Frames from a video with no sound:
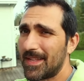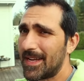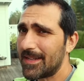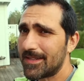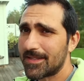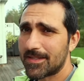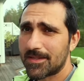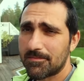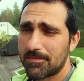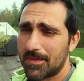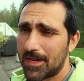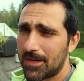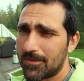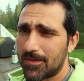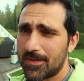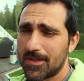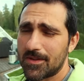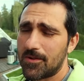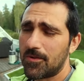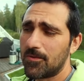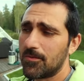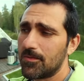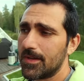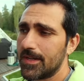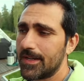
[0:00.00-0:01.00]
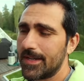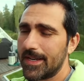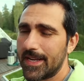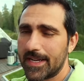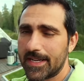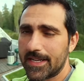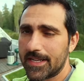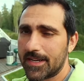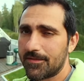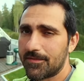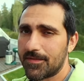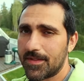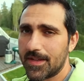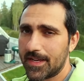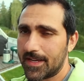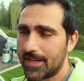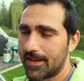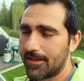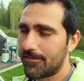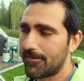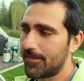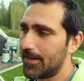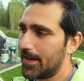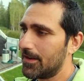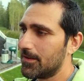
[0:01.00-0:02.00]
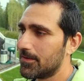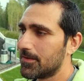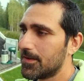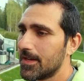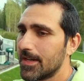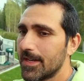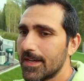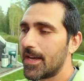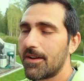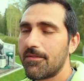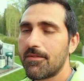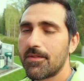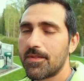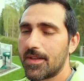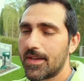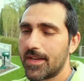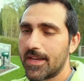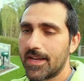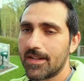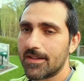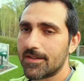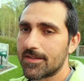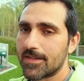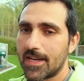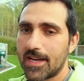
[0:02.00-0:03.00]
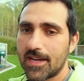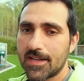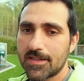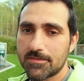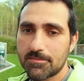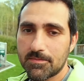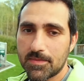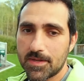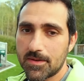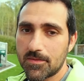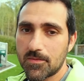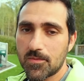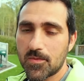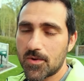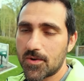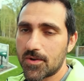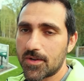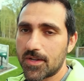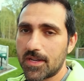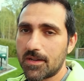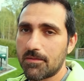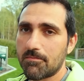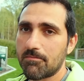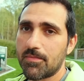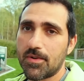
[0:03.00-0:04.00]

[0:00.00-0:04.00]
that's about the only negative thing I've found. Everything else has been working